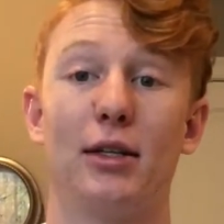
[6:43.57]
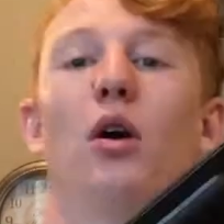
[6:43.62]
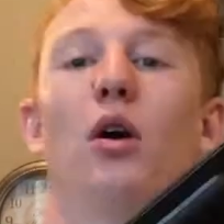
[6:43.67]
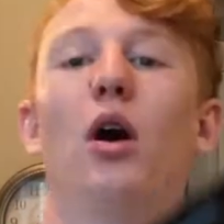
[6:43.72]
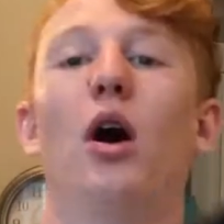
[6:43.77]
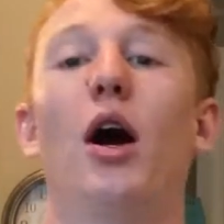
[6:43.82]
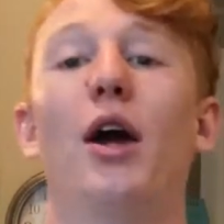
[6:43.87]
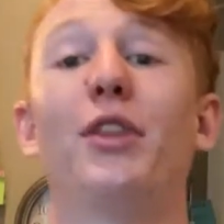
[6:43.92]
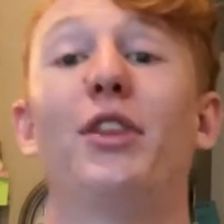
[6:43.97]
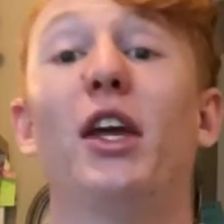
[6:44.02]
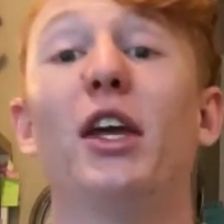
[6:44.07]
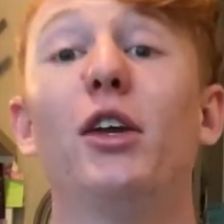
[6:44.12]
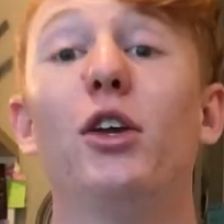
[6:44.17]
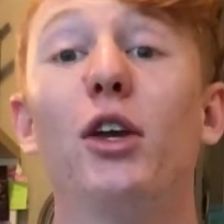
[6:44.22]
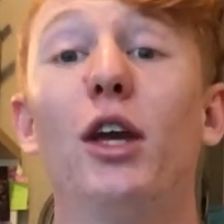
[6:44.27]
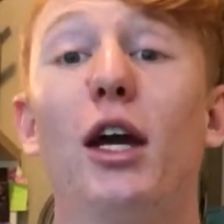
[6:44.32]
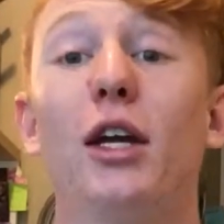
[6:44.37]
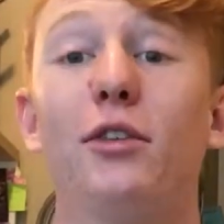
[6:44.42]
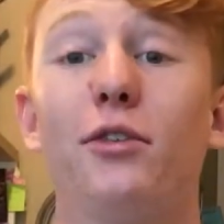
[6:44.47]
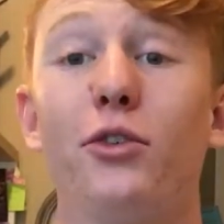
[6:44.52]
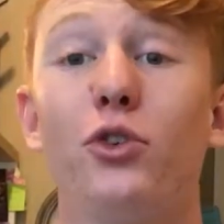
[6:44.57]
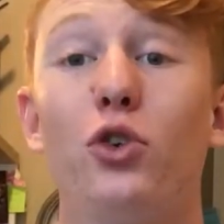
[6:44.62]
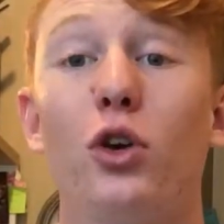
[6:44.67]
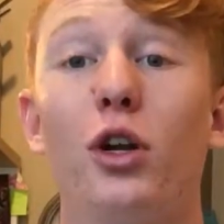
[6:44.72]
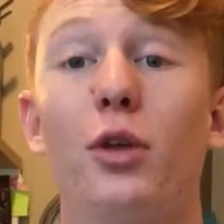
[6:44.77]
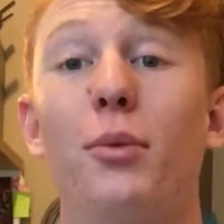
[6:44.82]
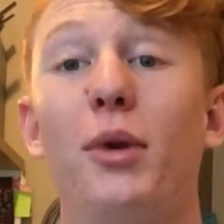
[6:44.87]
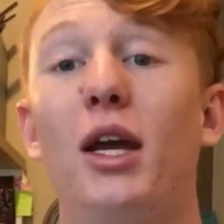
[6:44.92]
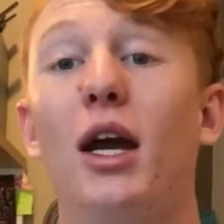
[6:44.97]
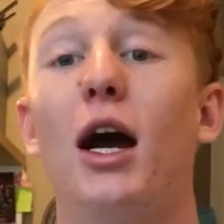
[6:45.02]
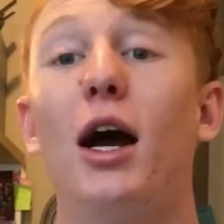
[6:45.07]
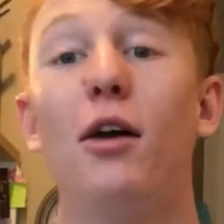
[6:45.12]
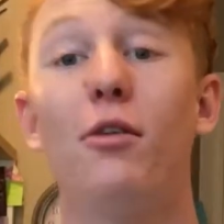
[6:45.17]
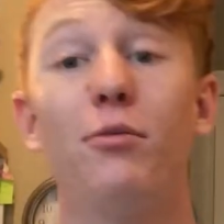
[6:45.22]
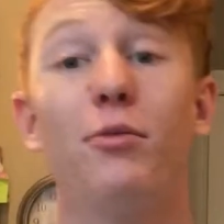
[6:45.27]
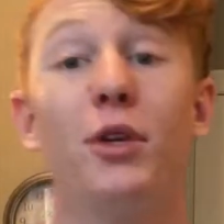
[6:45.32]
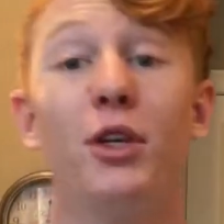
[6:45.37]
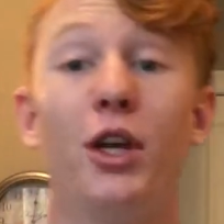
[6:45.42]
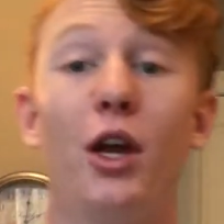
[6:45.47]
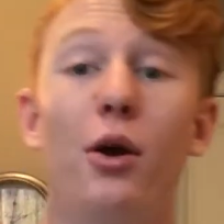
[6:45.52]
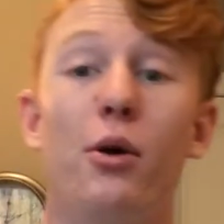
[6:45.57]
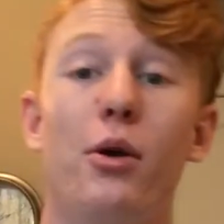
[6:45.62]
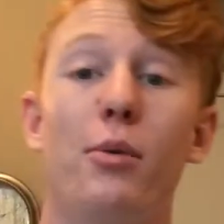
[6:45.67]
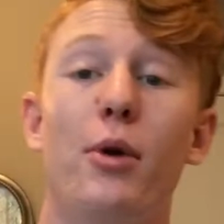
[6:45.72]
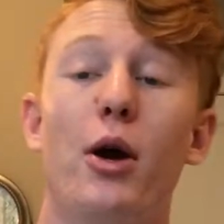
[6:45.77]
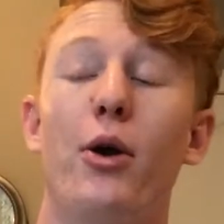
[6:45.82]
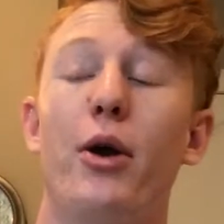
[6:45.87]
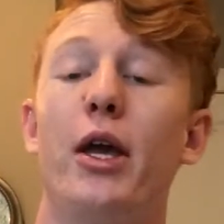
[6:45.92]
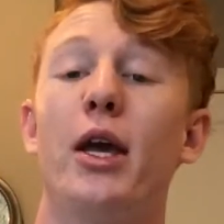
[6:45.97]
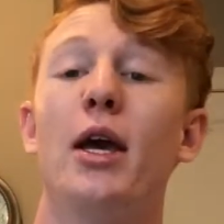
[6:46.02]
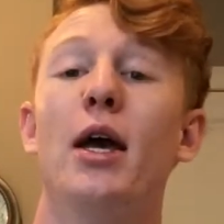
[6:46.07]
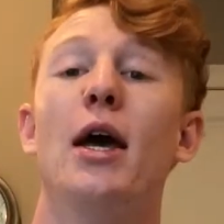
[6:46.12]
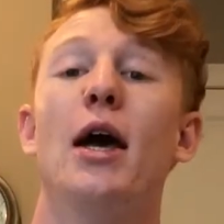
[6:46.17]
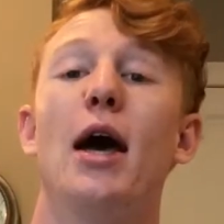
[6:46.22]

Alright, thank you guys for joining me. I've been Joi Boi.